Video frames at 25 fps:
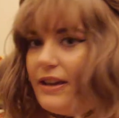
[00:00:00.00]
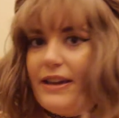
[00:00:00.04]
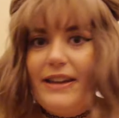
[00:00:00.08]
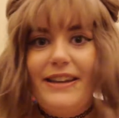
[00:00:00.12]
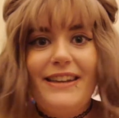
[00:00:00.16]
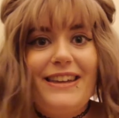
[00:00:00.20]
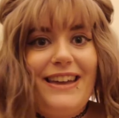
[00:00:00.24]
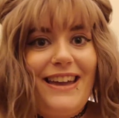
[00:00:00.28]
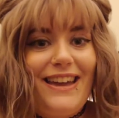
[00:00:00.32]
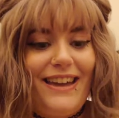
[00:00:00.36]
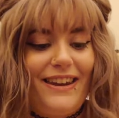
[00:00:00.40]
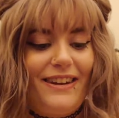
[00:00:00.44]

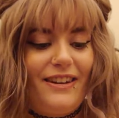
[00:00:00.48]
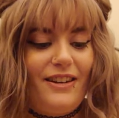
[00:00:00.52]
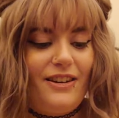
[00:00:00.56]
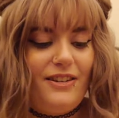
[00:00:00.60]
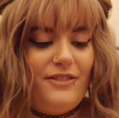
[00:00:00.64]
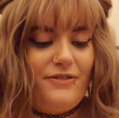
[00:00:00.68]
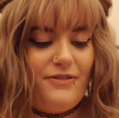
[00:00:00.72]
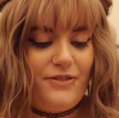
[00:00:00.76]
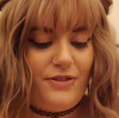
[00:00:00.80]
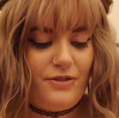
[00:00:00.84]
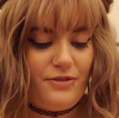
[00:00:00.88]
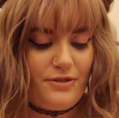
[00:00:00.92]
Again,
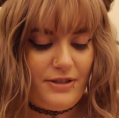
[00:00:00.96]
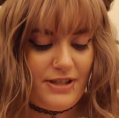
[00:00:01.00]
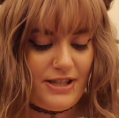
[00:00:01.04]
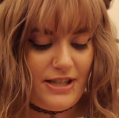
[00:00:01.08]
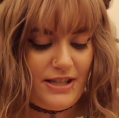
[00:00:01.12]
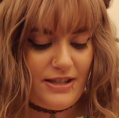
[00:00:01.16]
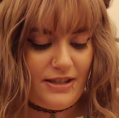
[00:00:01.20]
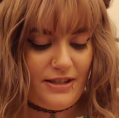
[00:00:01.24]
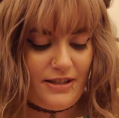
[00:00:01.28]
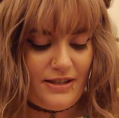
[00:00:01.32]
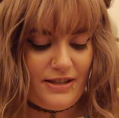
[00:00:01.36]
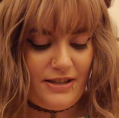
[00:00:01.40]
I forgot
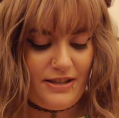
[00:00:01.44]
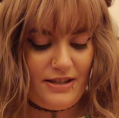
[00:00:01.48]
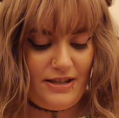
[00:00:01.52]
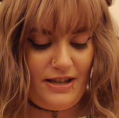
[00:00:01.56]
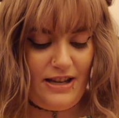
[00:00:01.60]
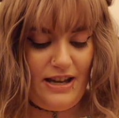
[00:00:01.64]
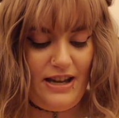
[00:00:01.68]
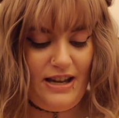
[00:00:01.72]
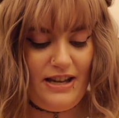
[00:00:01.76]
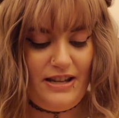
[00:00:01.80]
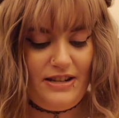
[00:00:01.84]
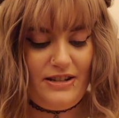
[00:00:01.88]

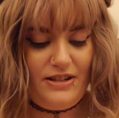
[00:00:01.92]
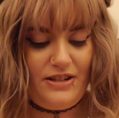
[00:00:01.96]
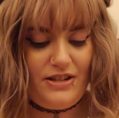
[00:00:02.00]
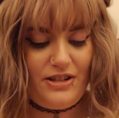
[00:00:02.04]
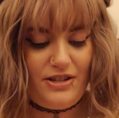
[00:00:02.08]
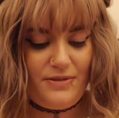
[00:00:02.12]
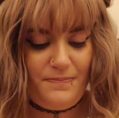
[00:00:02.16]
scissors, and